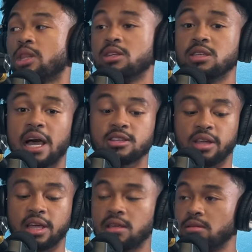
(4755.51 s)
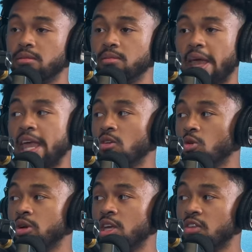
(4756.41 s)
These guys are like eight year
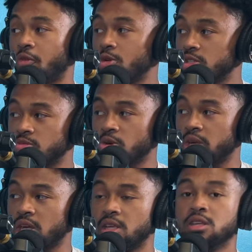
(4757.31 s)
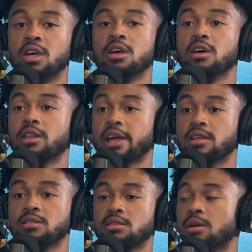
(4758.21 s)
old kids, fourteen year old kids,
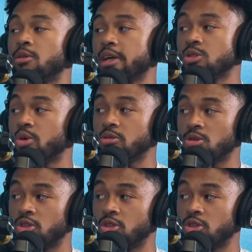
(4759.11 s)
like some are like twenty year old